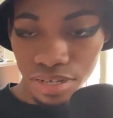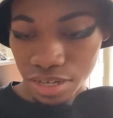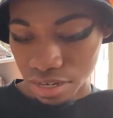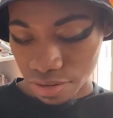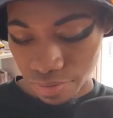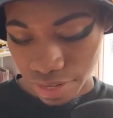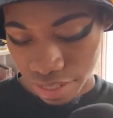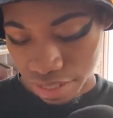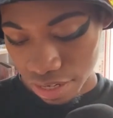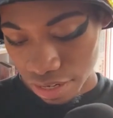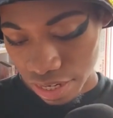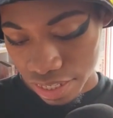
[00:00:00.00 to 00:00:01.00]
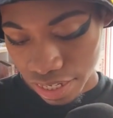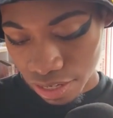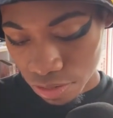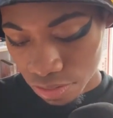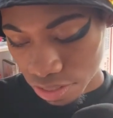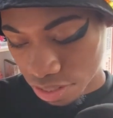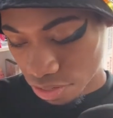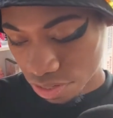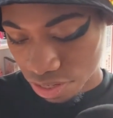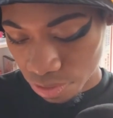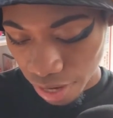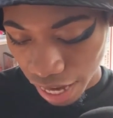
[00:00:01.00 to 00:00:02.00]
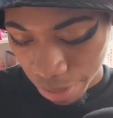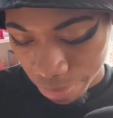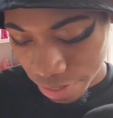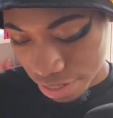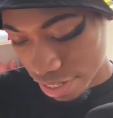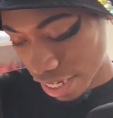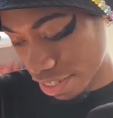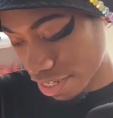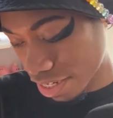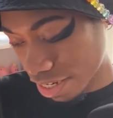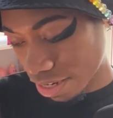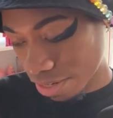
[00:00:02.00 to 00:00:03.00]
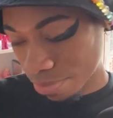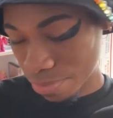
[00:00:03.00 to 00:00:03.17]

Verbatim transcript: right there, and they all just look so happy at the time.